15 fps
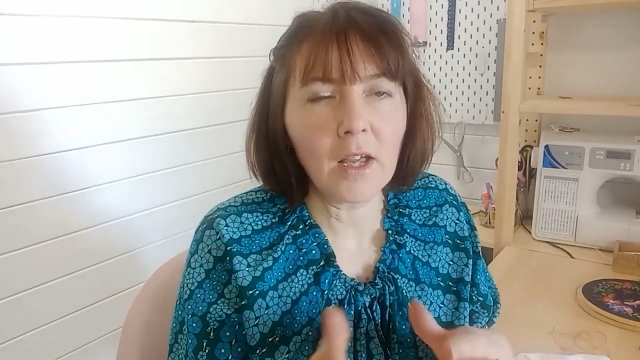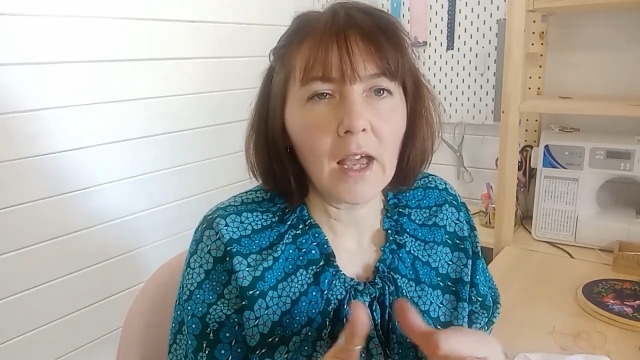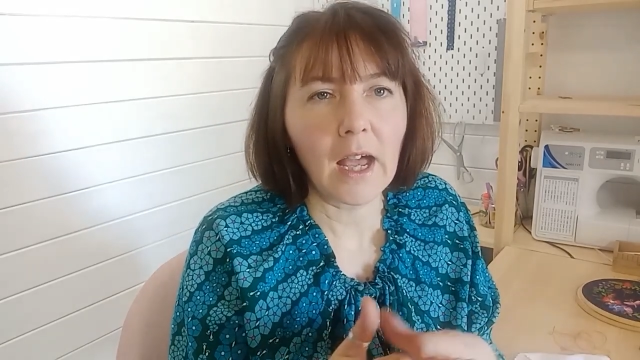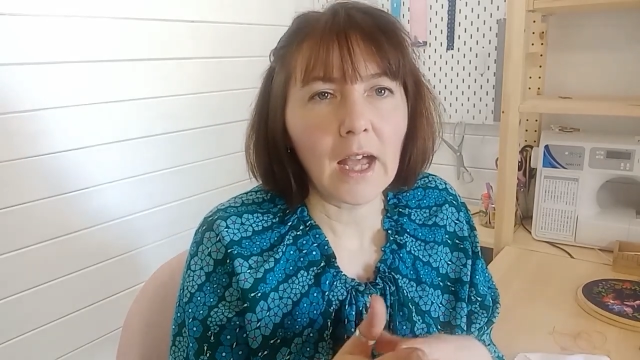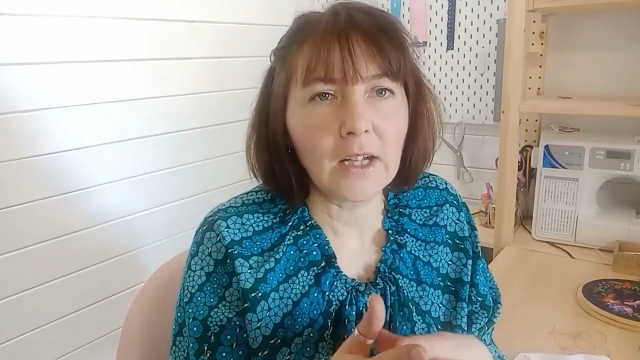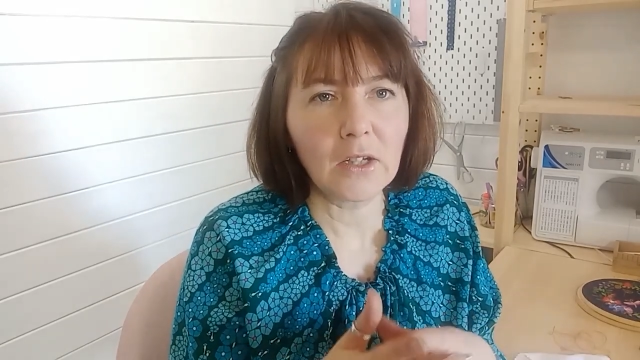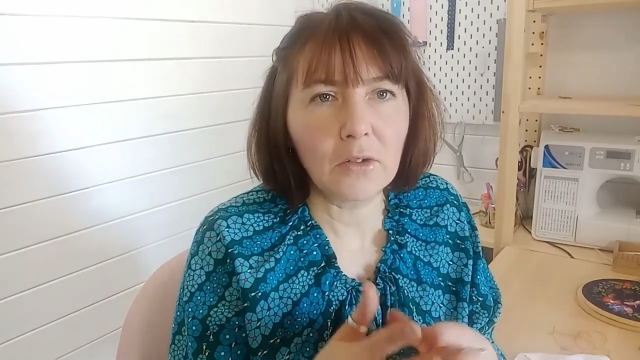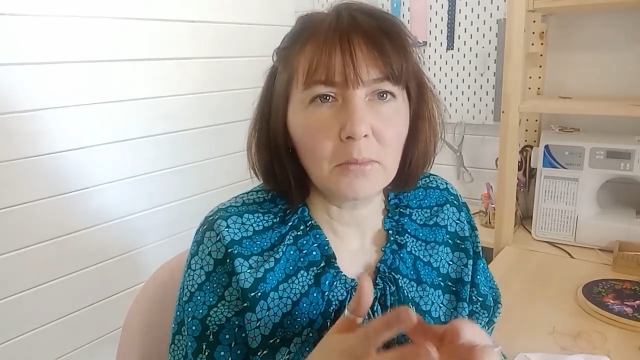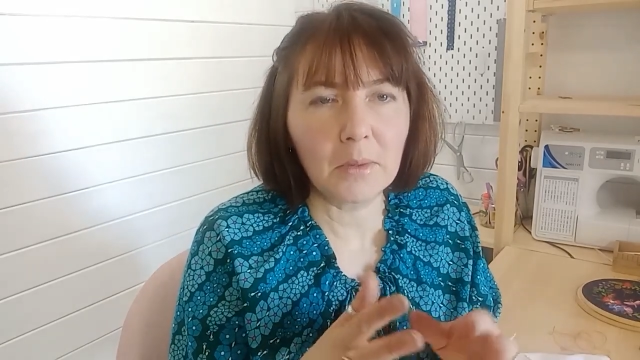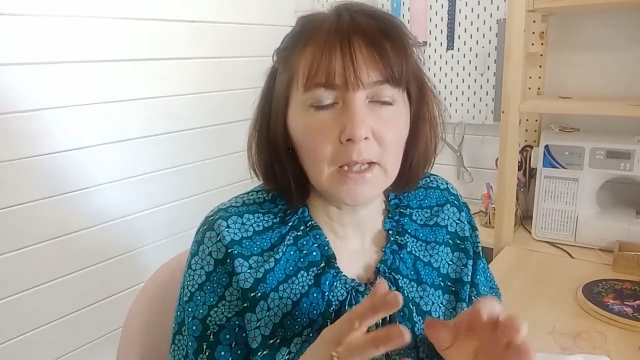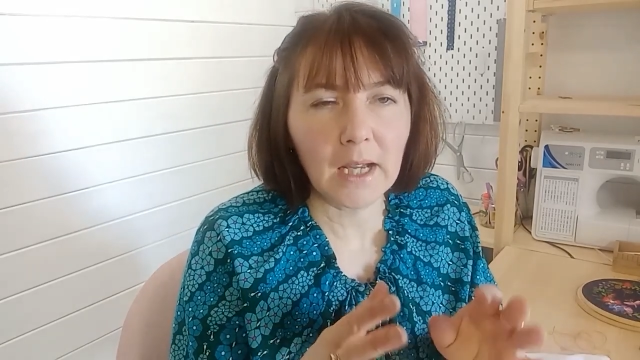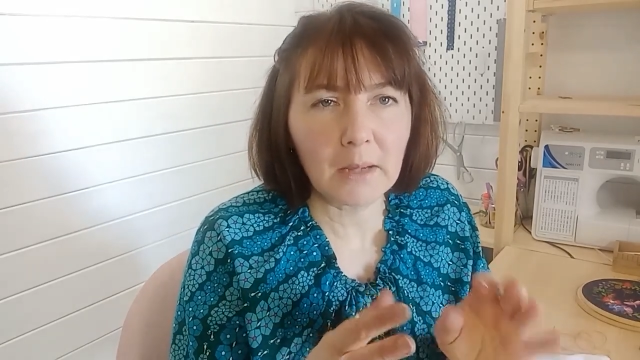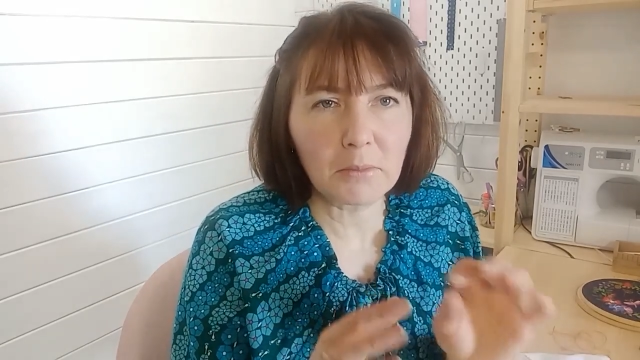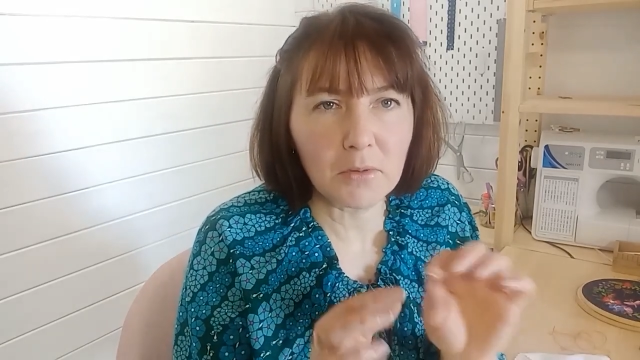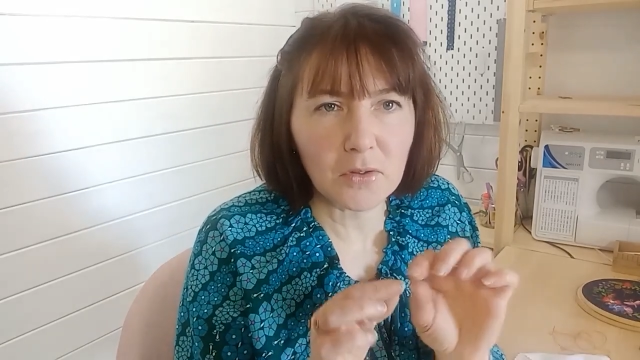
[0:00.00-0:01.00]
and you'll be
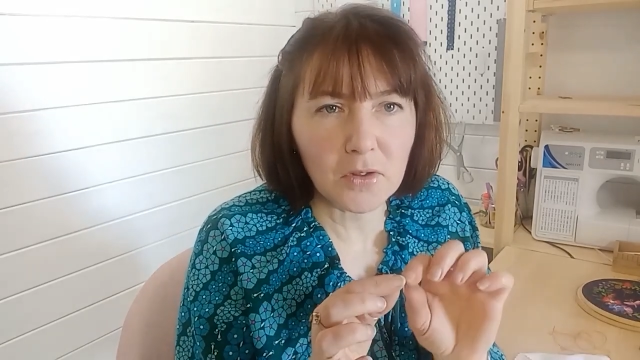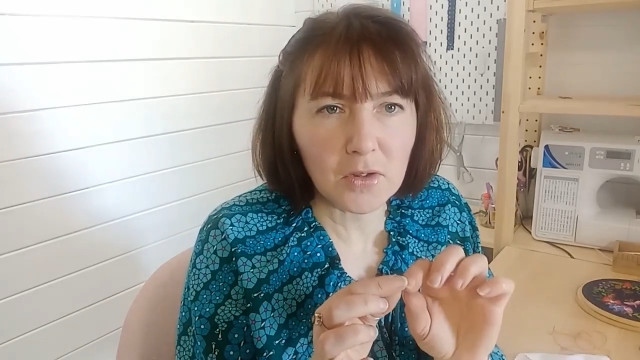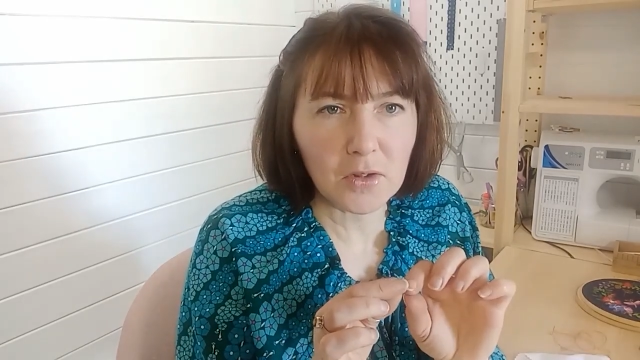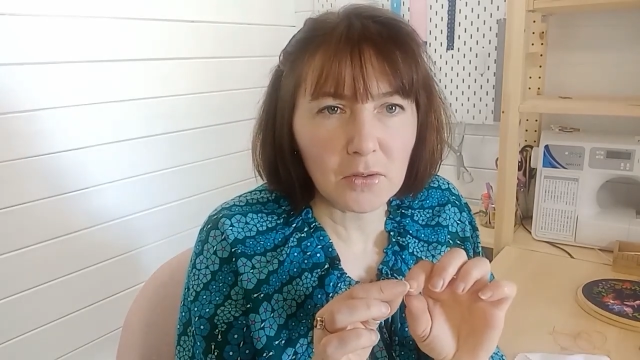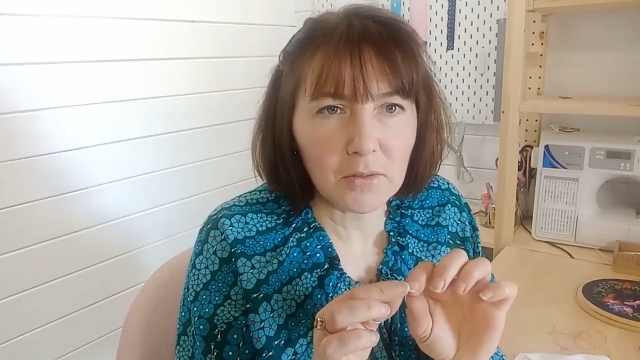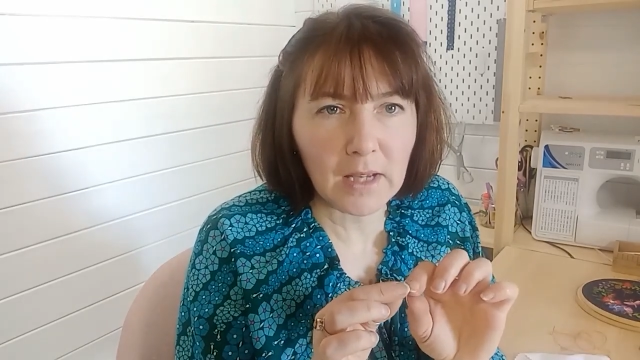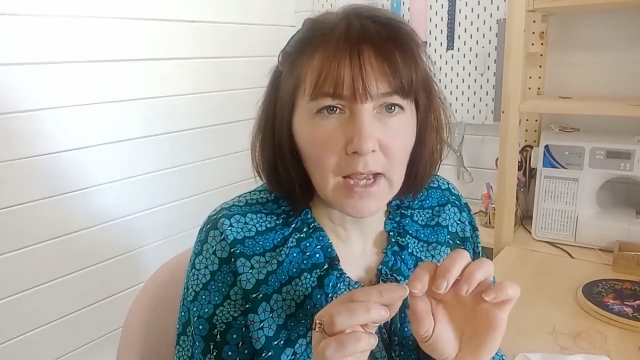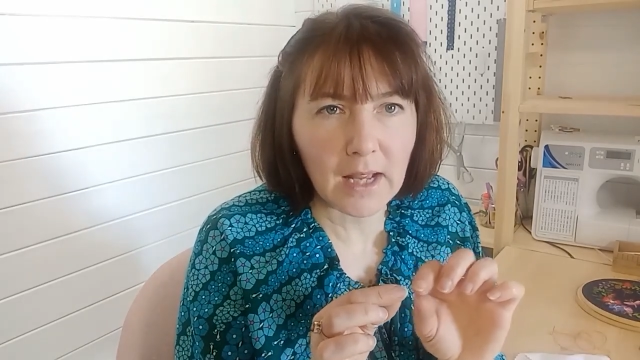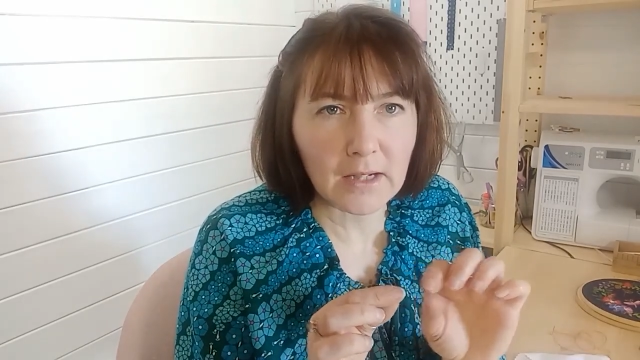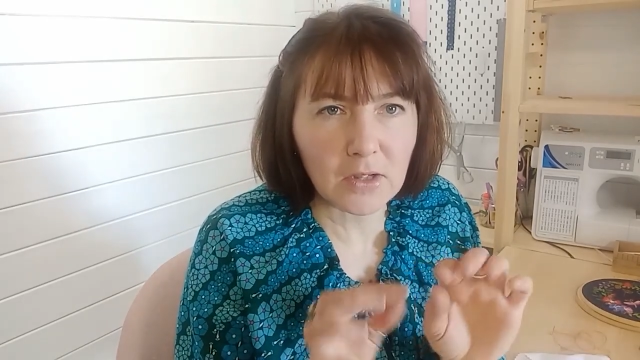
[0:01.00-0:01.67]
able to get